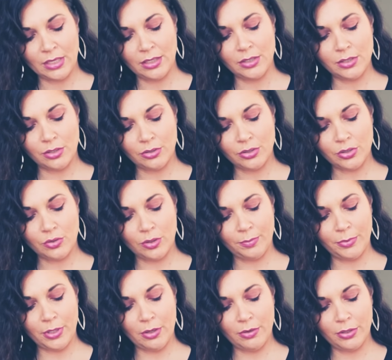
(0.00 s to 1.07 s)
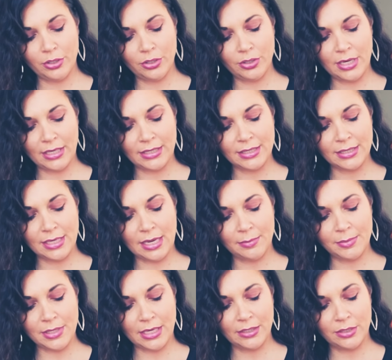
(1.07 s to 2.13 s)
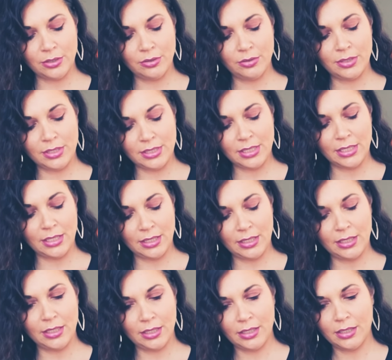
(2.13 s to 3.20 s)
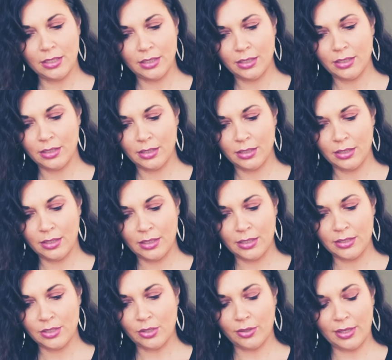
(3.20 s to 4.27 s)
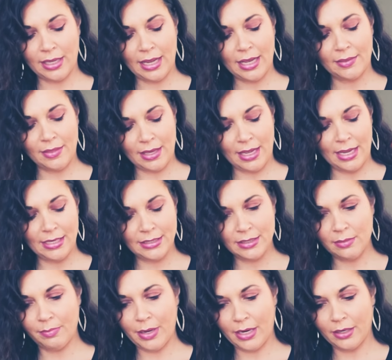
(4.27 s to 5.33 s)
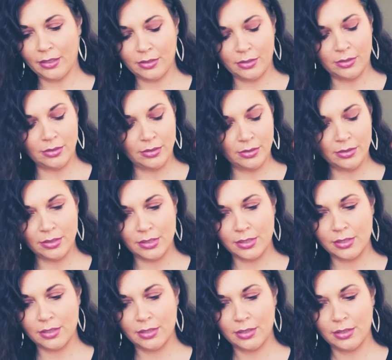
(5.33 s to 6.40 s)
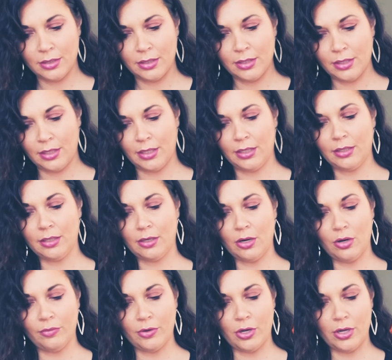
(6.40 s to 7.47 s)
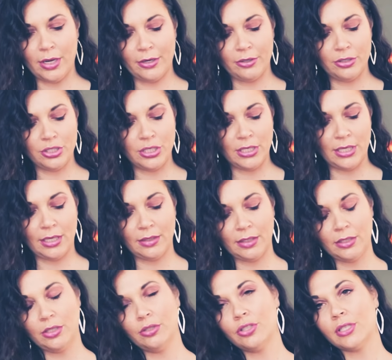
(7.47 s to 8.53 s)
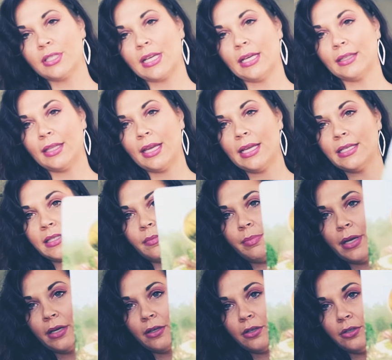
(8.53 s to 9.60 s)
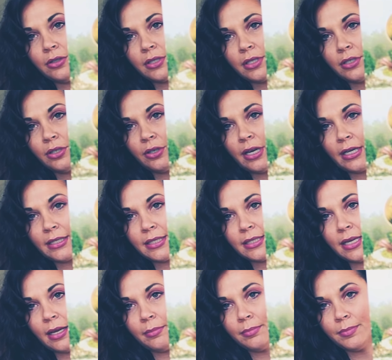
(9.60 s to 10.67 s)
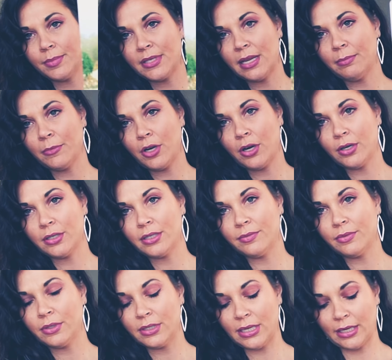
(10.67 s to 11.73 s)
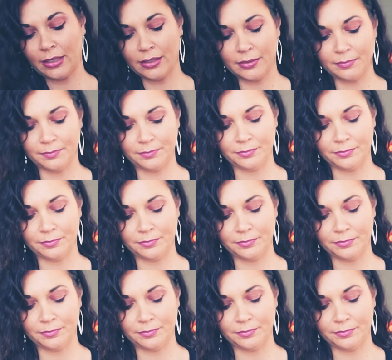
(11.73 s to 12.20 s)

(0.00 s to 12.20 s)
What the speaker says: So, Scorpio, in your next steps, I do see, so they had the Ace of Pentacles in their overall energy, and then you just got the Ace of Pentacles in your next step. Same card, different deck.